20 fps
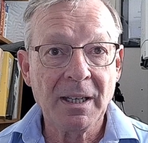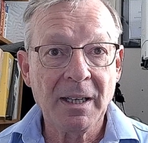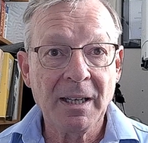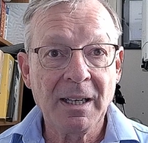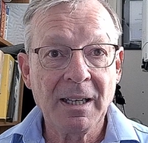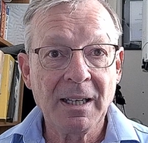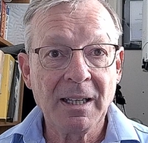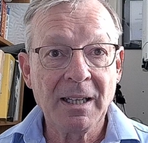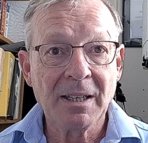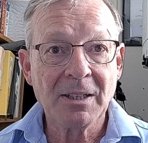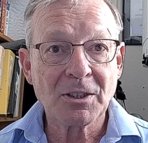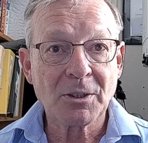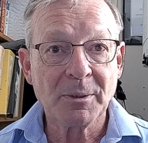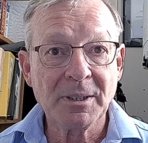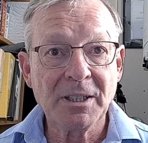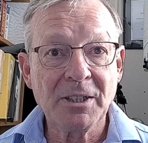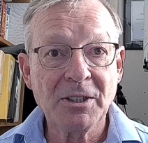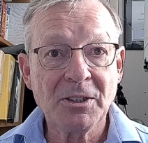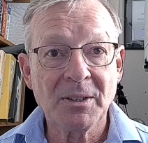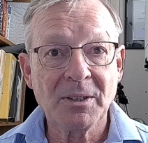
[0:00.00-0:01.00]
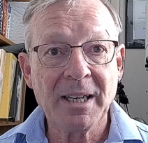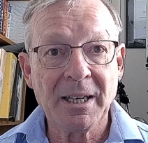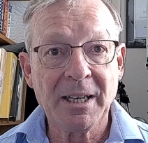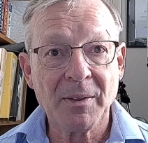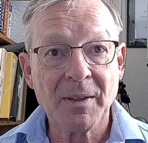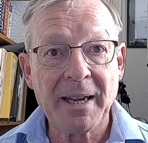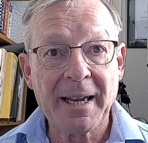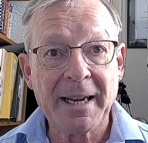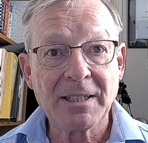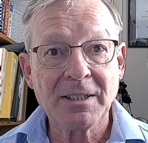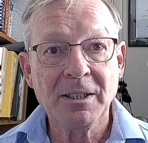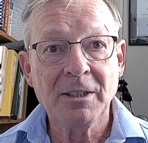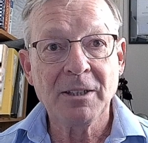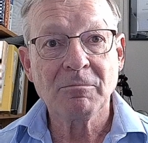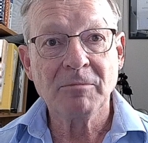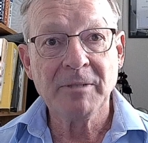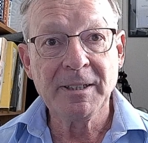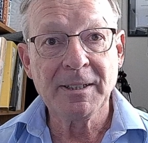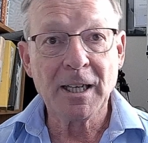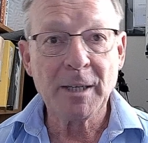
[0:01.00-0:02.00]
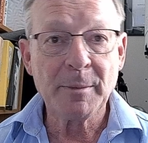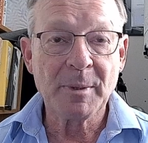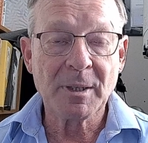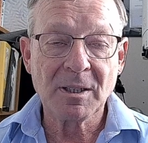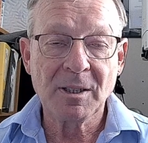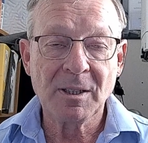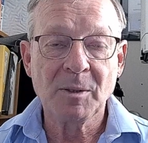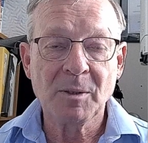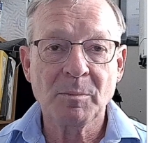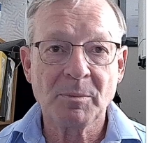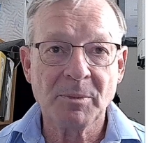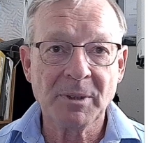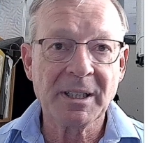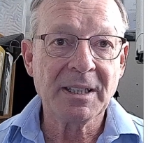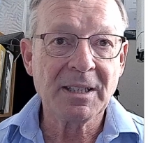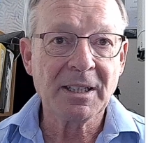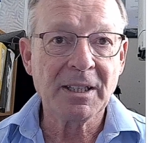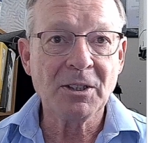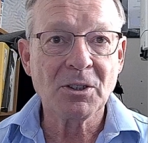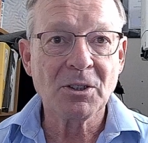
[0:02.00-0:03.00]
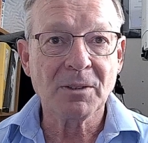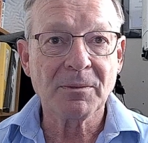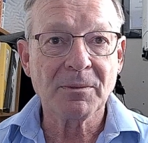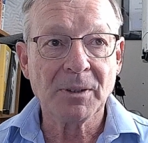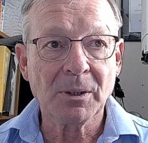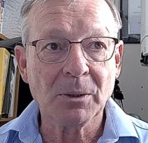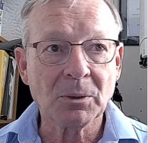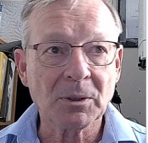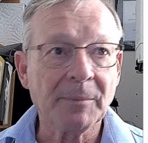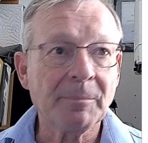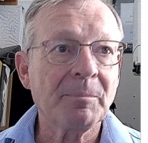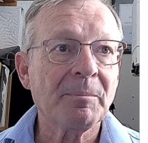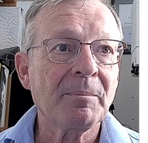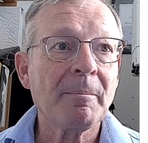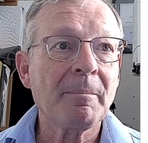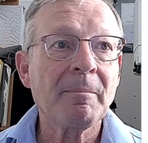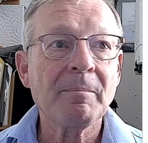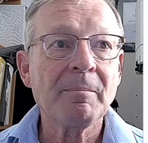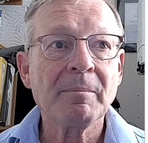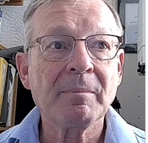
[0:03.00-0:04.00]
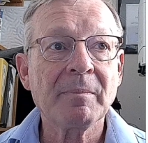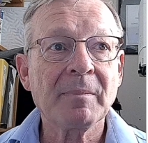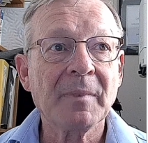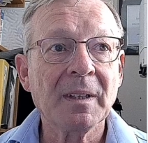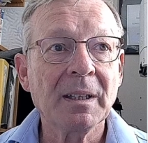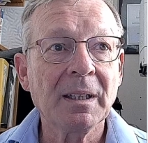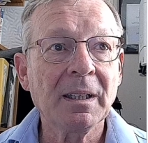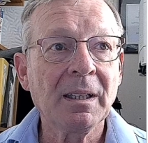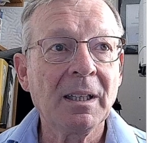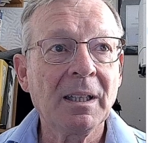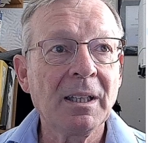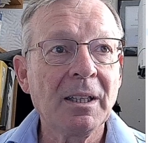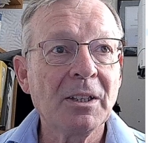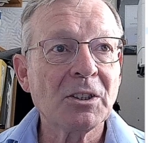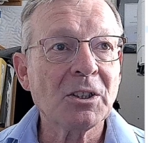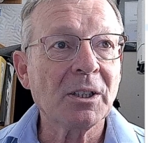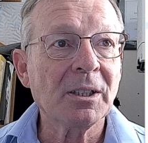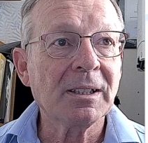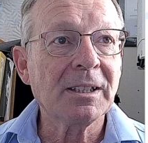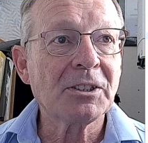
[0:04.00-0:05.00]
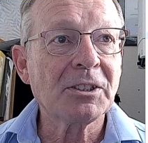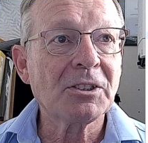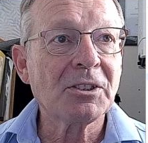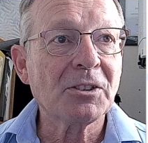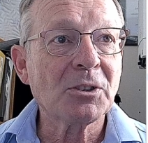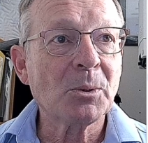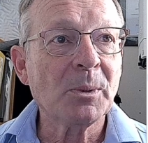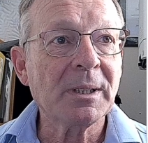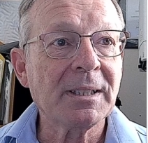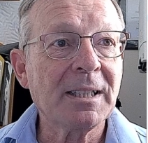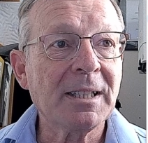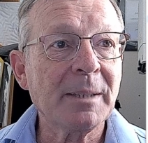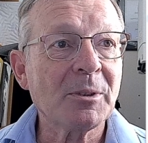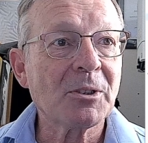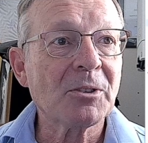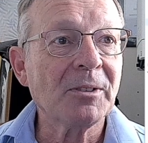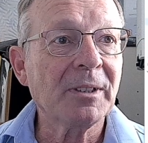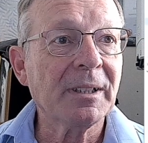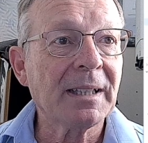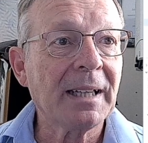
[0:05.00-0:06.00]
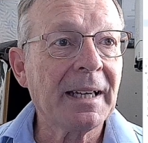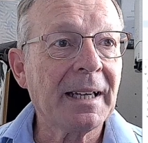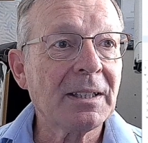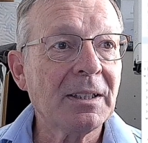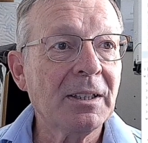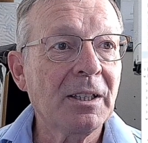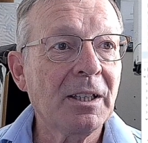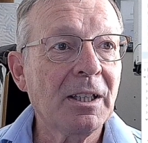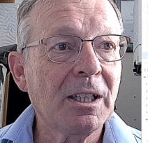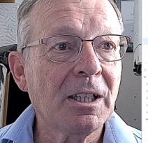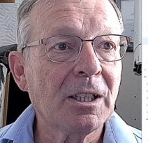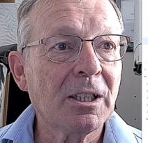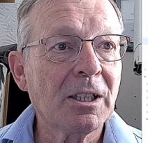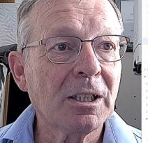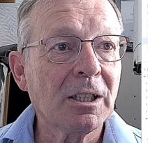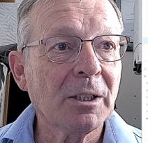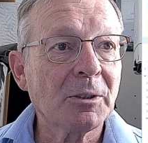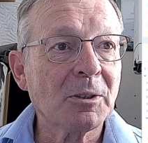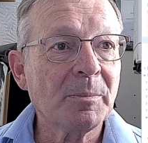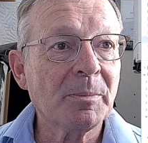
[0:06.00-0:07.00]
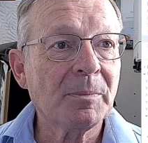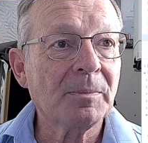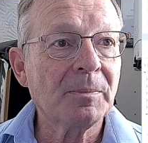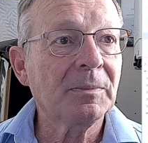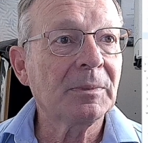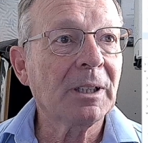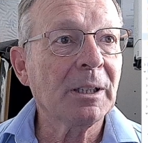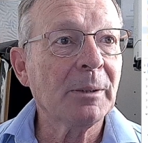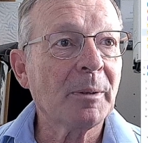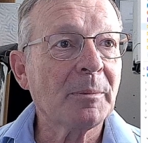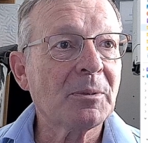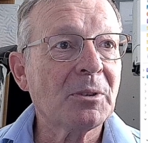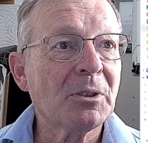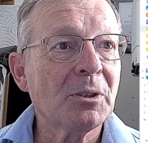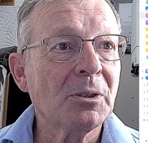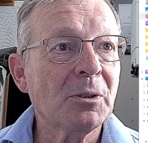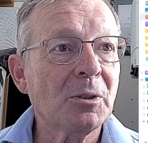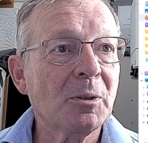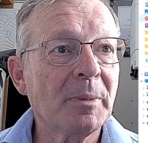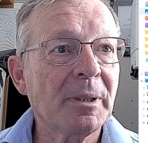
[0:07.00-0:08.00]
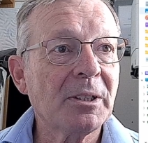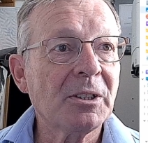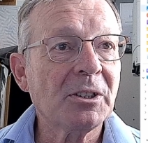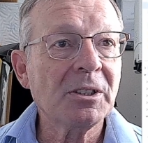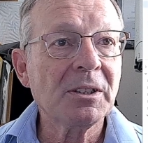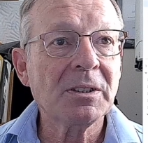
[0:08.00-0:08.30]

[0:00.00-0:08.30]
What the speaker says: So I need to get that, rename it, bring it into the folder. Okay. So let's just quickly demonstrate that. Go up to pictures,